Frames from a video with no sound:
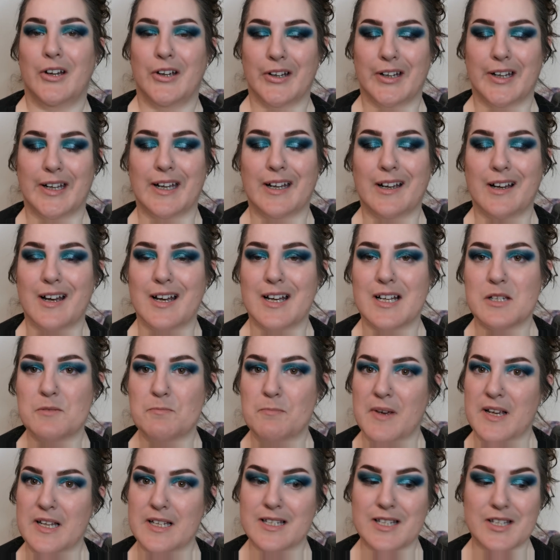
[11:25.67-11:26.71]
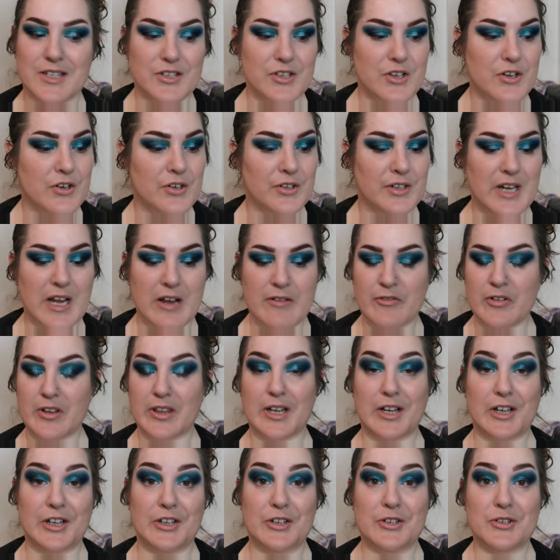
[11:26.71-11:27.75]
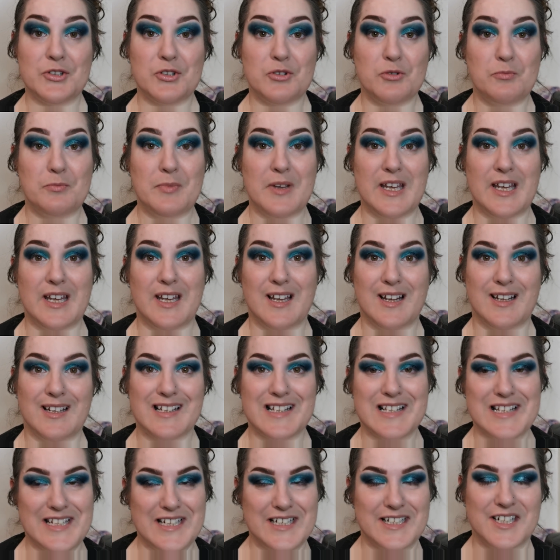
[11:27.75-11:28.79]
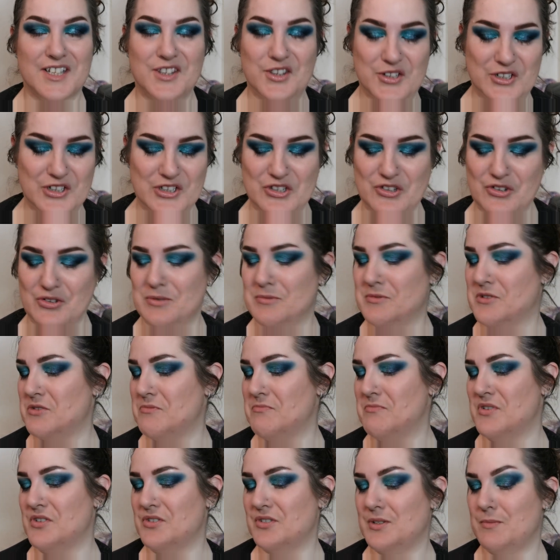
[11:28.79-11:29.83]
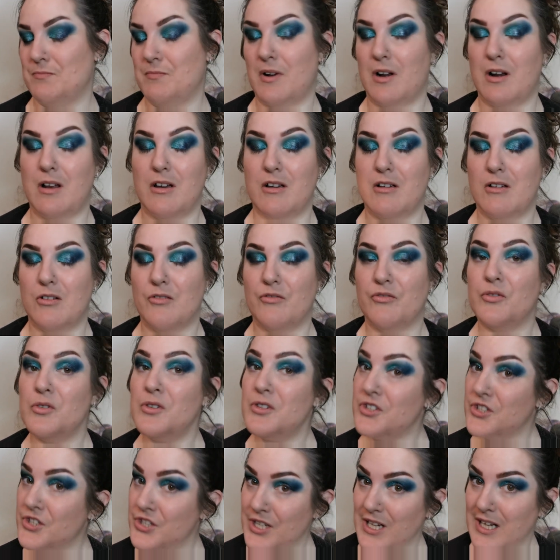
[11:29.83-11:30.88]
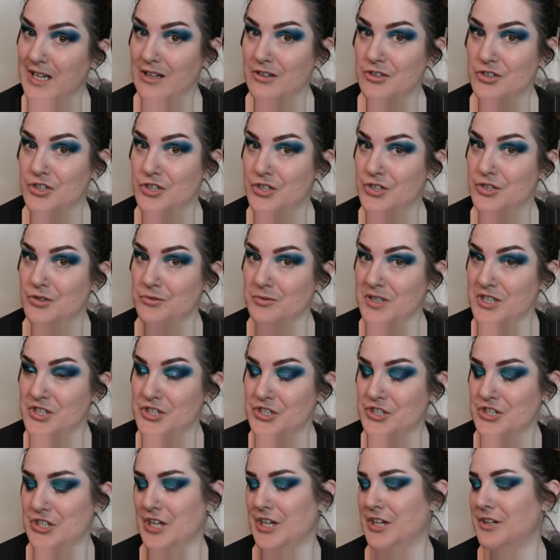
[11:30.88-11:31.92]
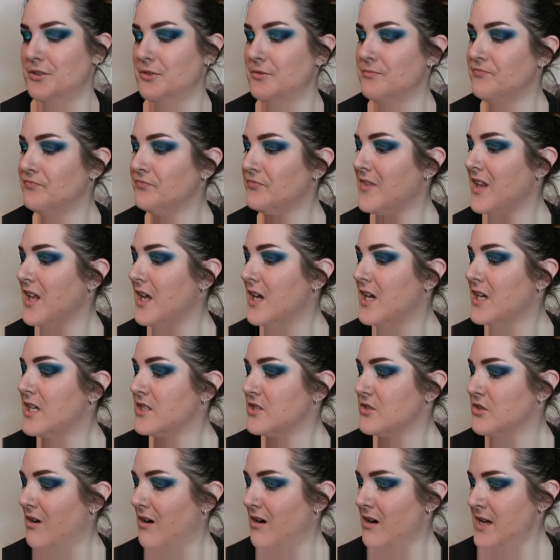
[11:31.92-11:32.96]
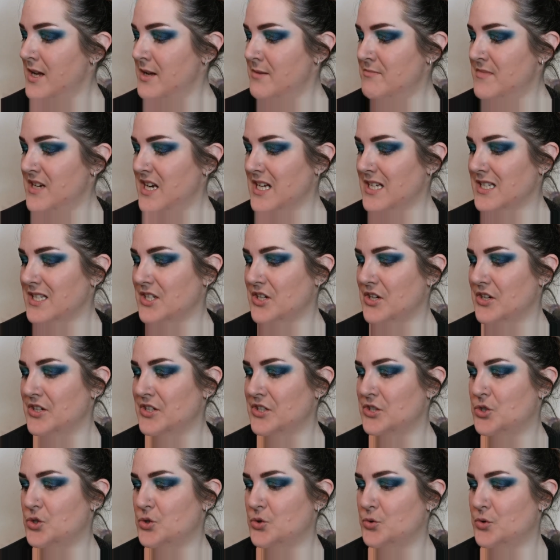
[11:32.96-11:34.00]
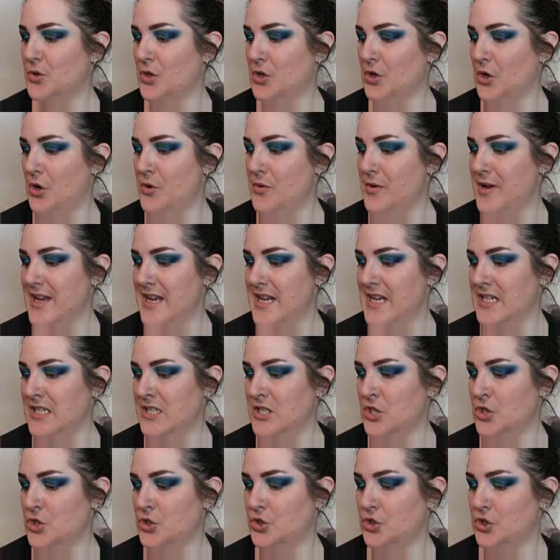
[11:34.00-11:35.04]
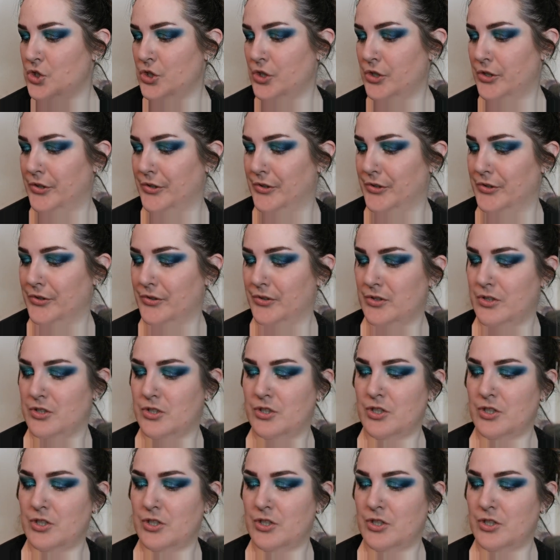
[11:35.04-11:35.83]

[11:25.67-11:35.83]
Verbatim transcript: Okay guys, base is on. Everything I used will be listed in the description box below for you to check out should you wish to. So I am next going to go into